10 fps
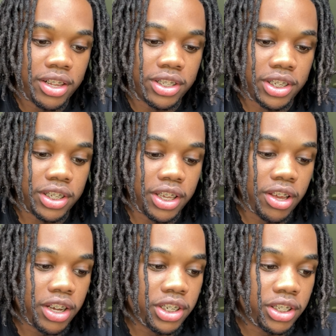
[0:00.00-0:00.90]
to give
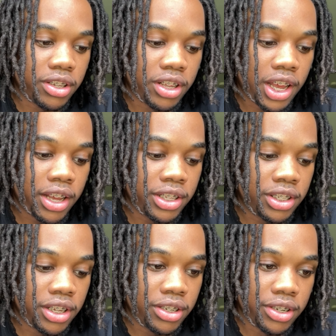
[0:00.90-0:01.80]
y'all just how
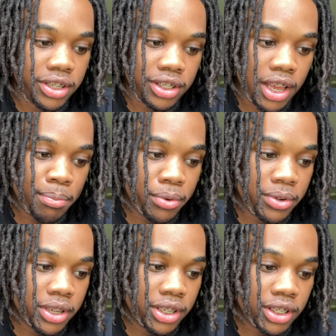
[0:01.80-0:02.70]
the example
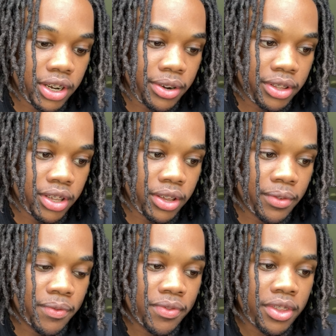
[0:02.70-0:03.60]
is and everything.